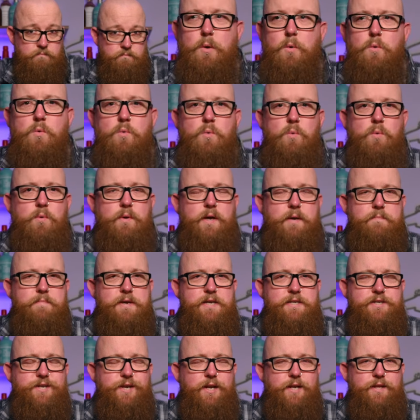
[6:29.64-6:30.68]
Ooh,
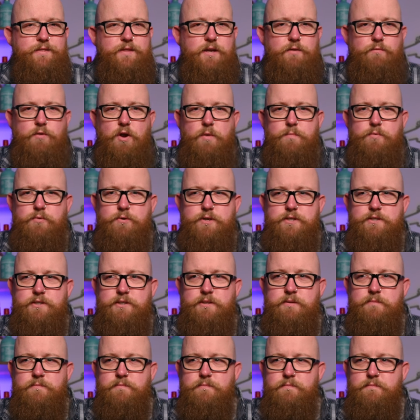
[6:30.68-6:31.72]
immediately the aroma
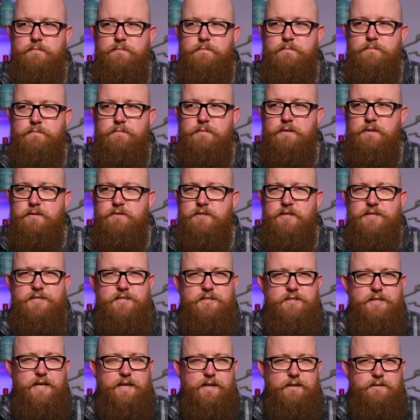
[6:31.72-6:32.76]
is
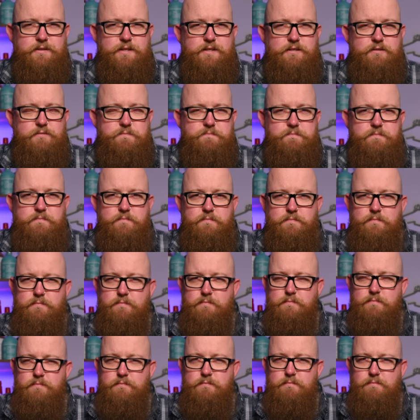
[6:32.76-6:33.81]
distinct. It's
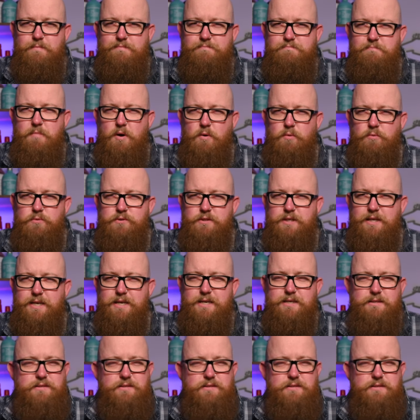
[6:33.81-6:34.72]
malty,